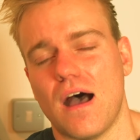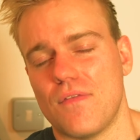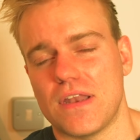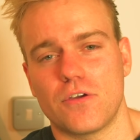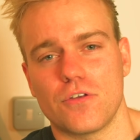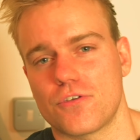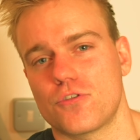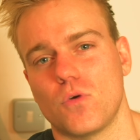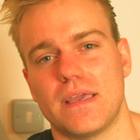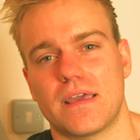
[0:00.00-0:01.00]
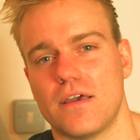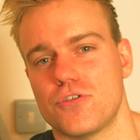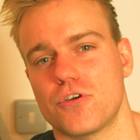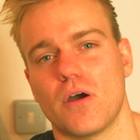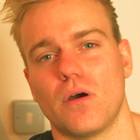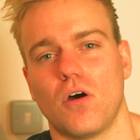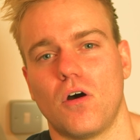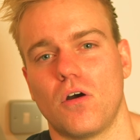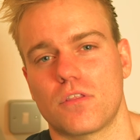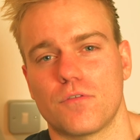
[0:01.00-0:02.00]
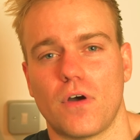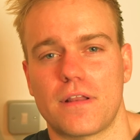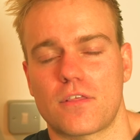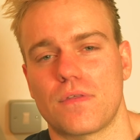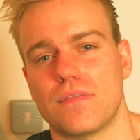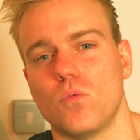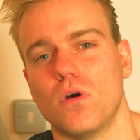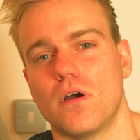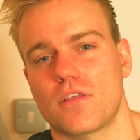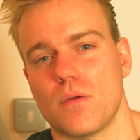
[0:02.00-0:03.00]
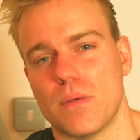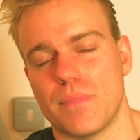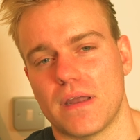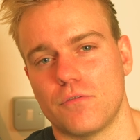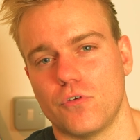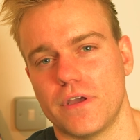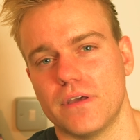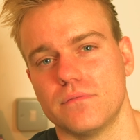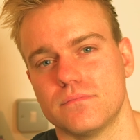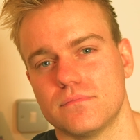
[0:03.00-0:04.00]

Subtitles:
and then you can just tweak it as you go along to find something that works a bit better for you.